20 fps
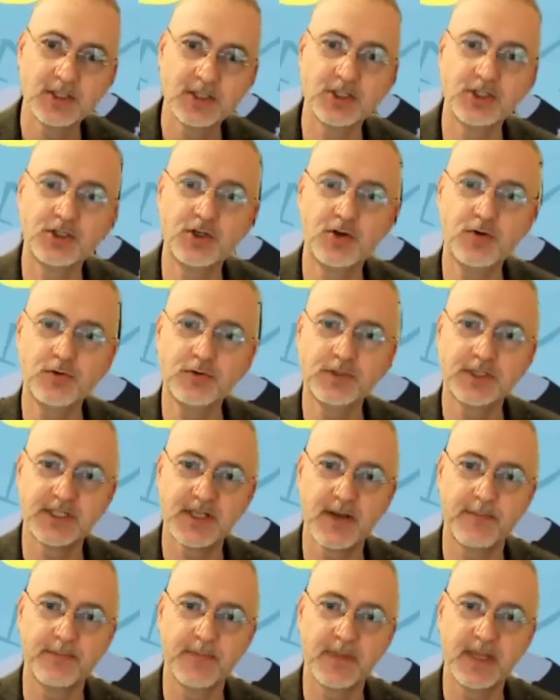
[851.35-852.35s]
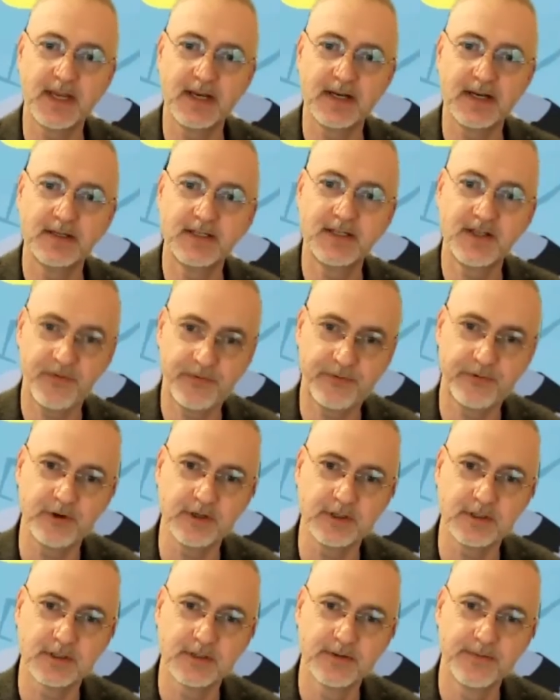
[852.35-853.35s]
to do something
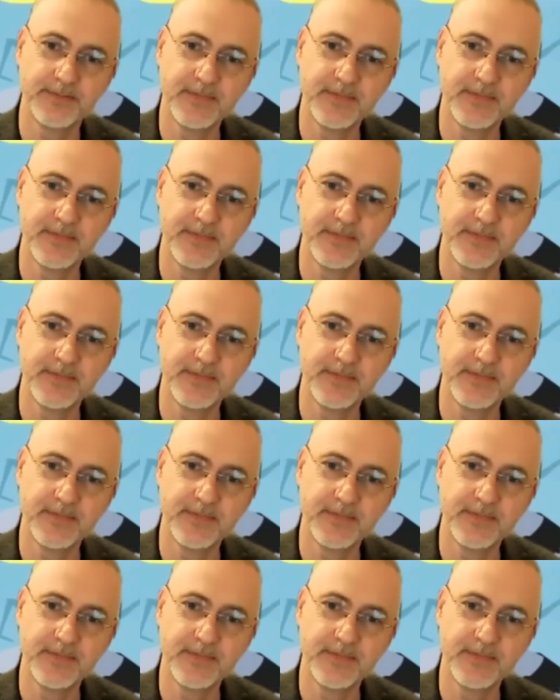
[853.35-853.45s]
different.